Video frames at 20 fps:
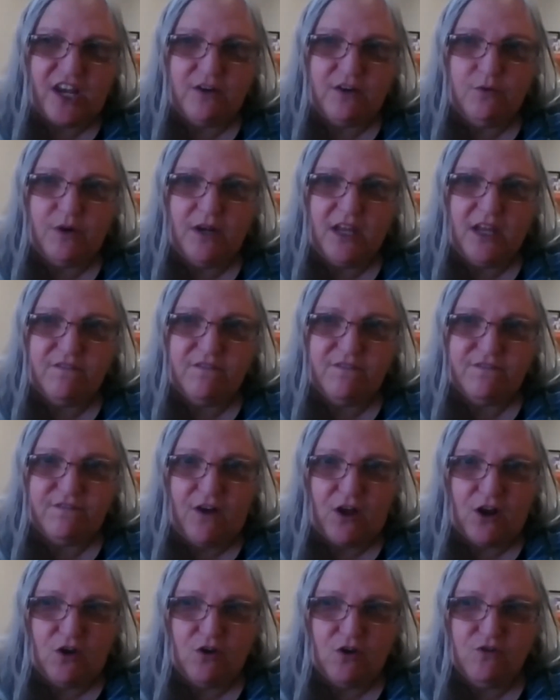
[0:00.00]
generally
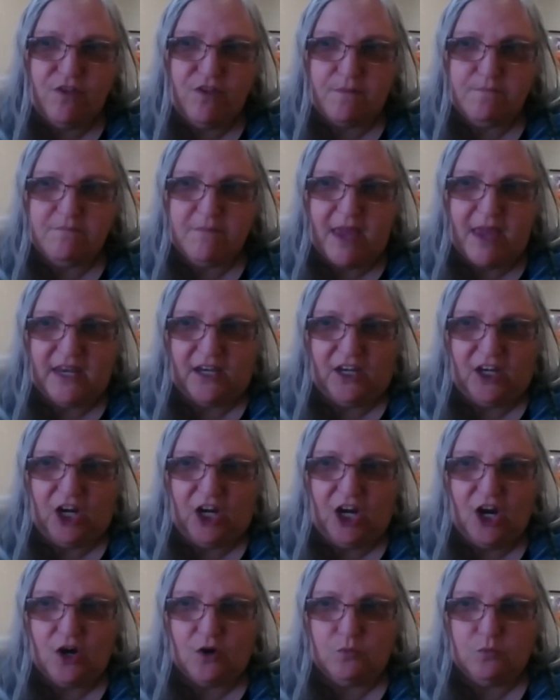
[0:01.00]
follow the
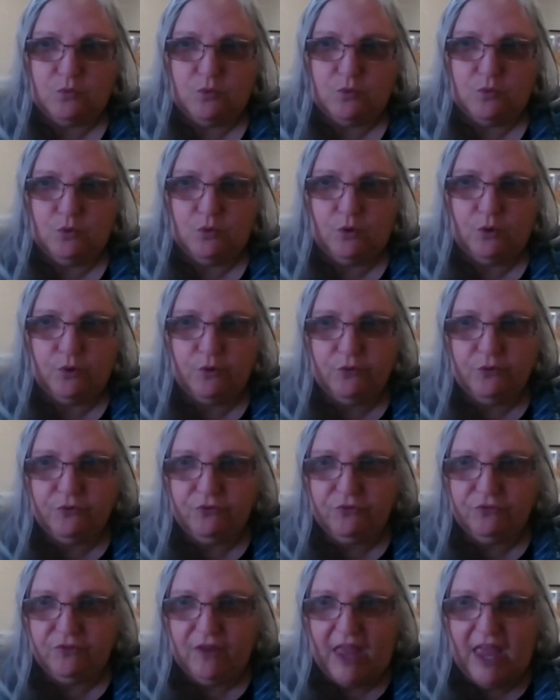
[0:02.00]
Medicare
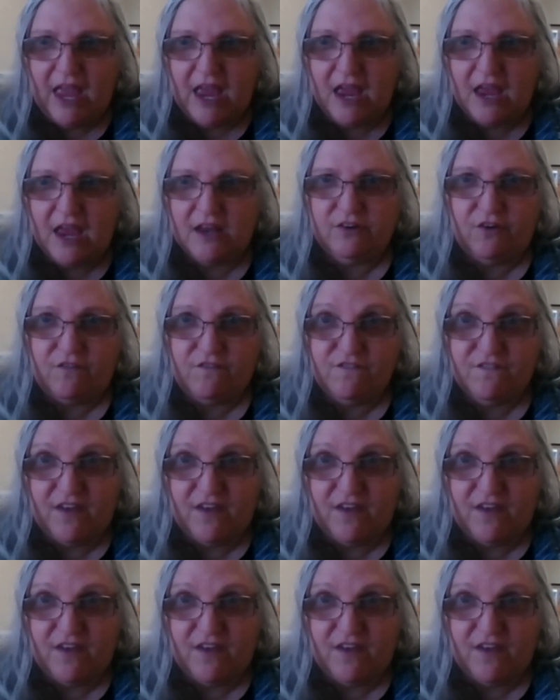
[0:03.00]
rules and